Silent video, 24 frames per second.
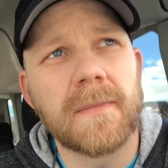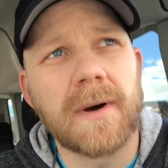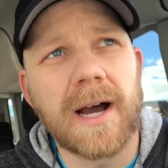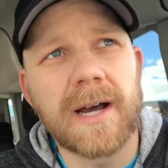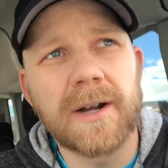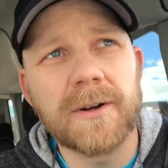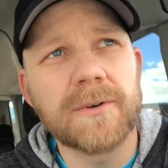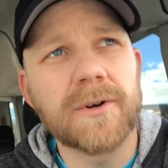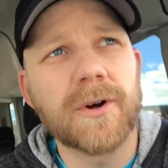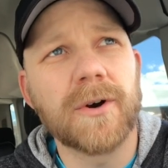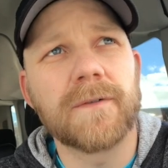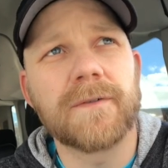
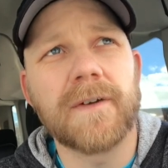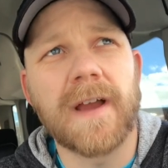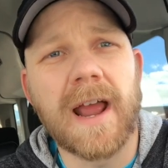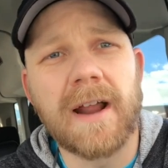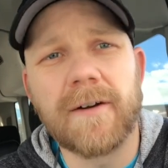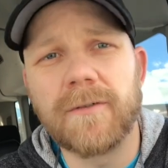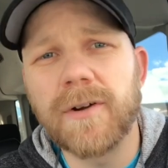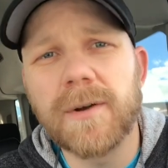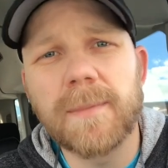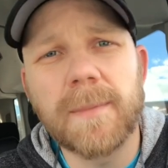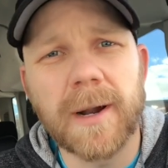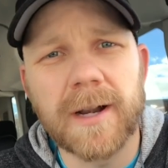I don't know if
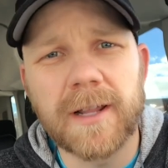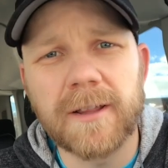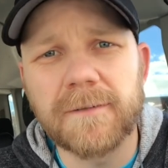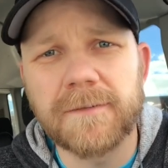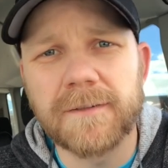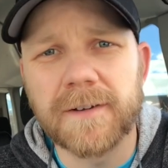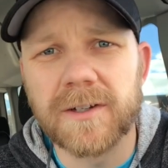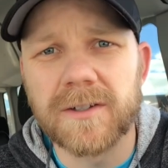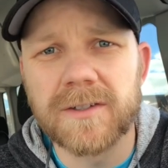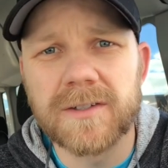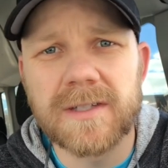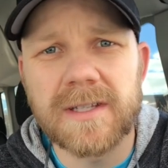everybody
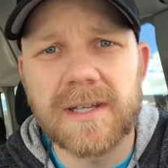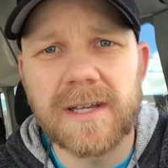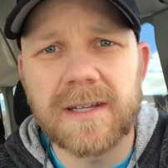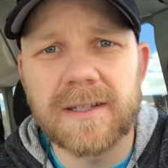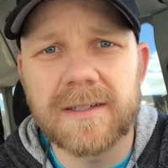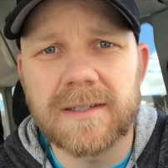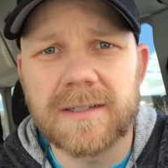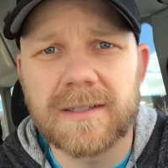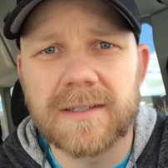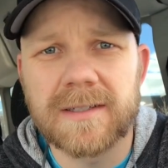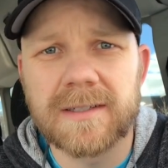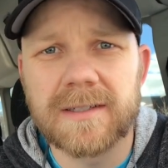feels
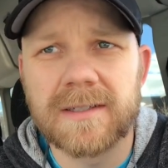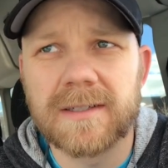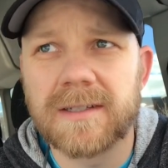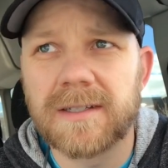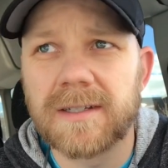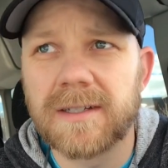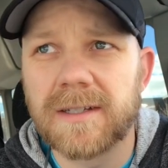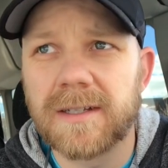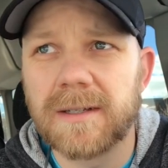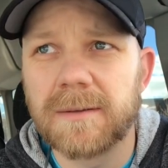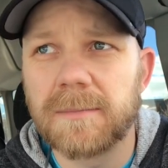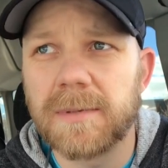this
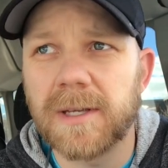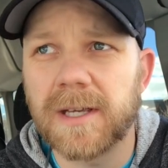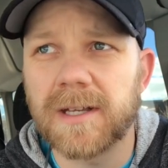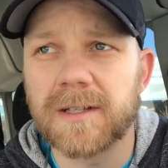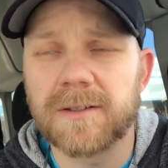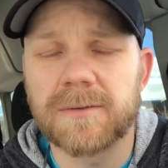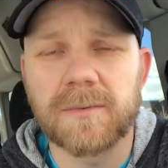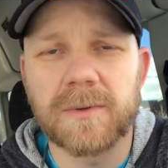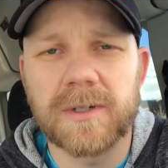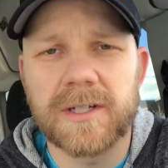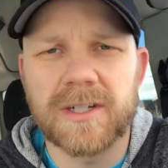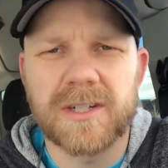
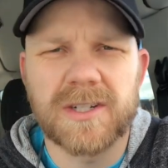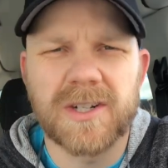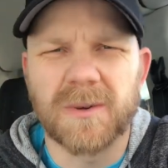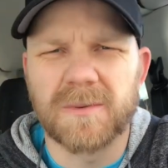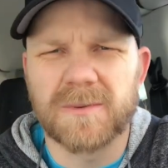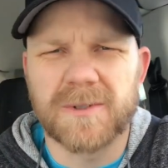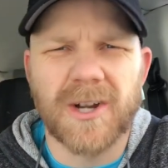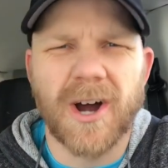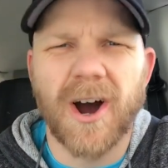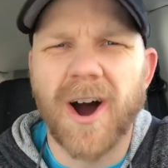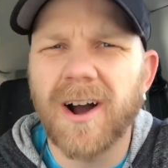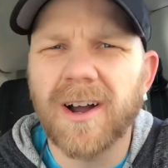because we just
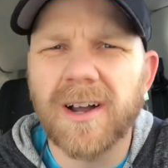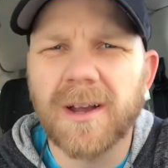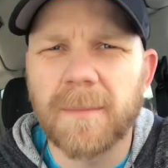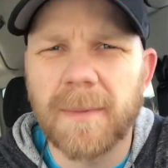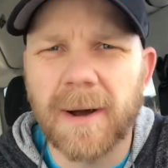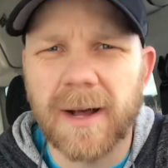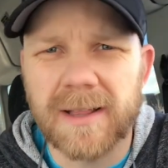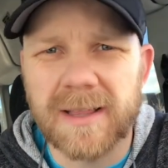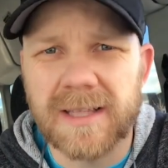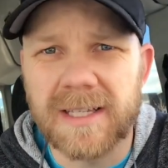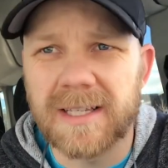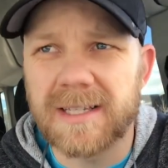don't talk
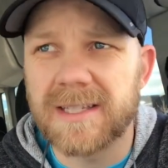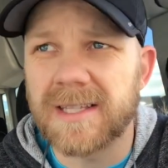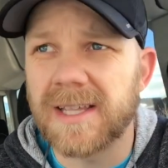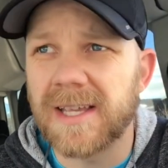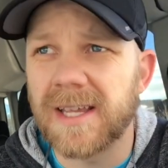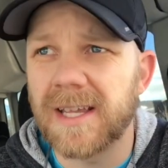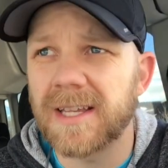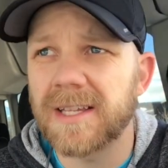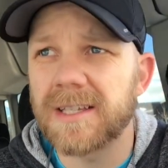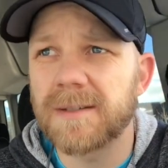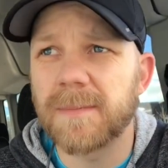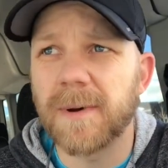about these
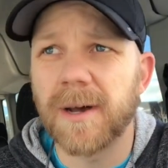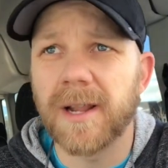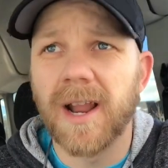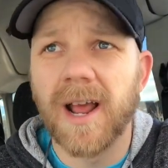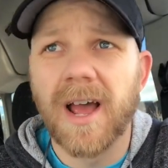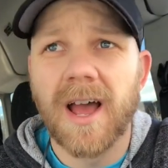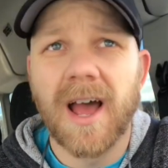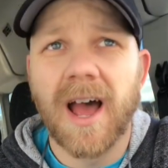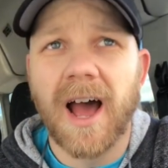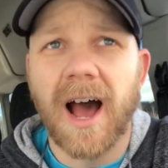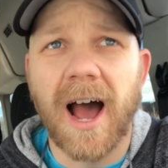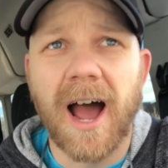things, but
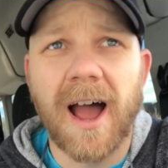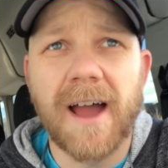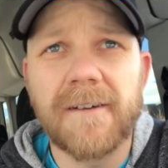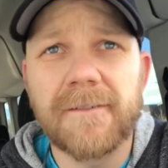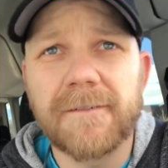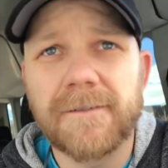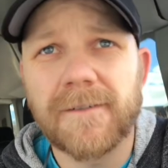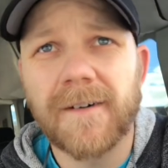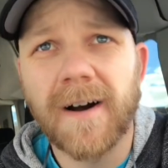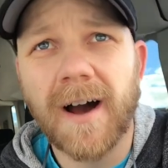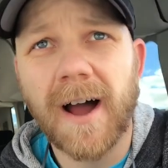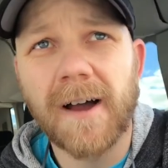
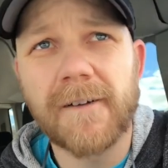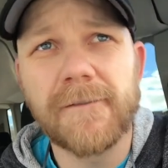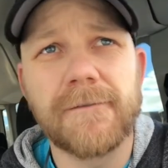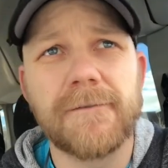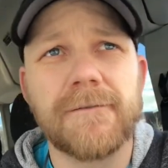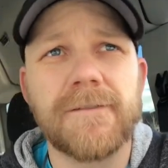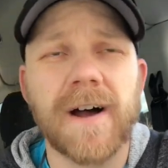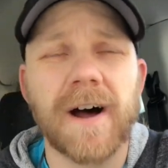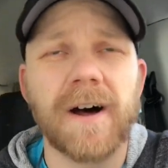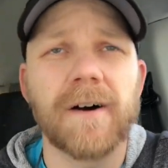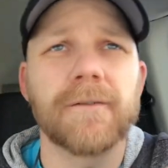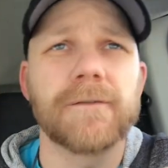I've I've
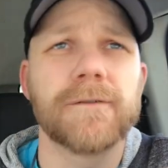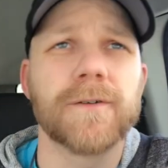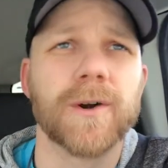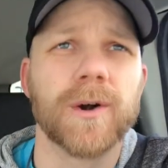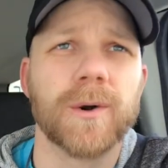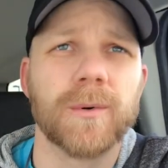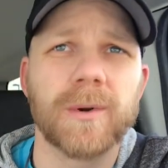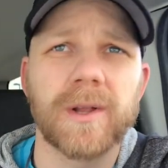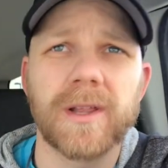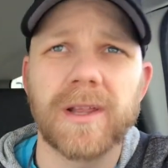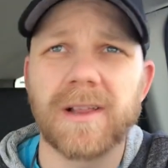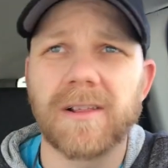felt for
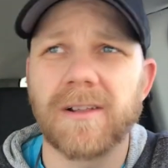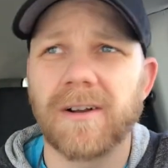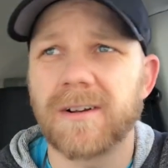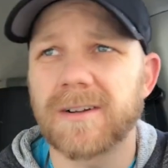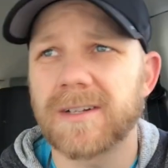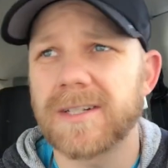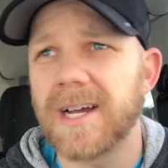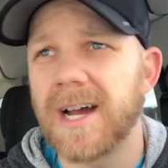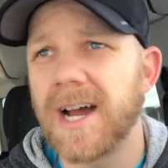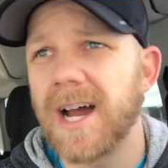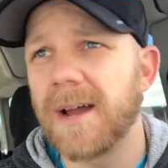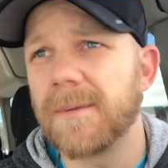a really
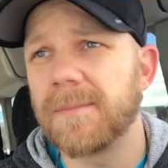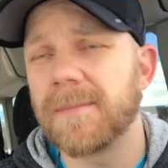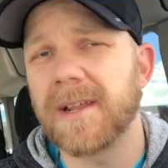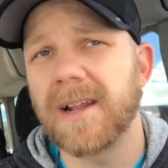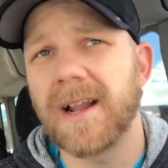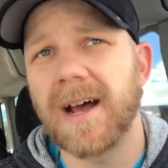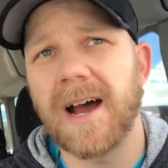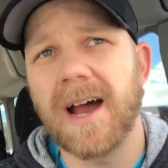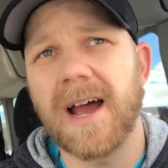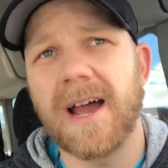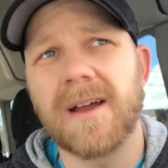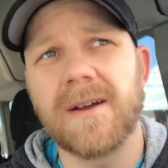long time that
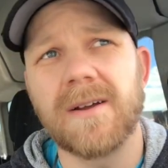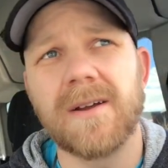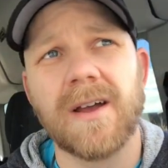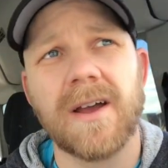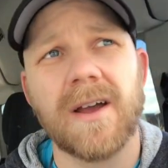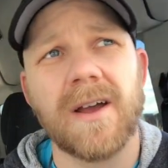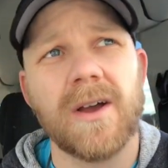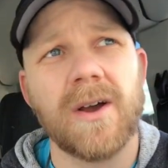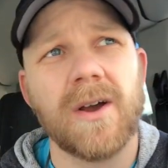I